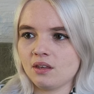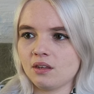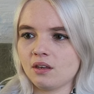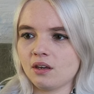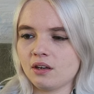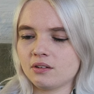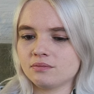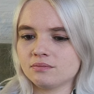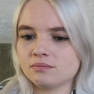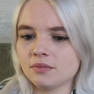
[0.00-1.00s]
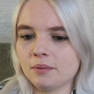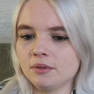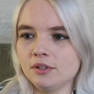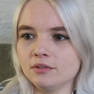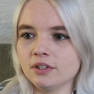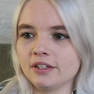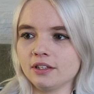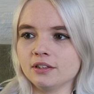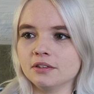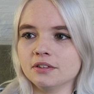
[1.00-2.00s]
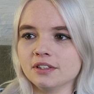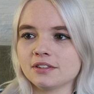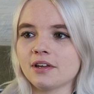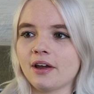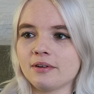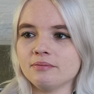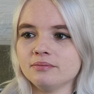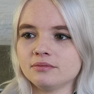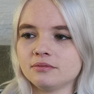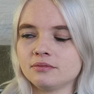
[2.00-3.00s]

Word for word: Yeah, maybe don't let it go this time.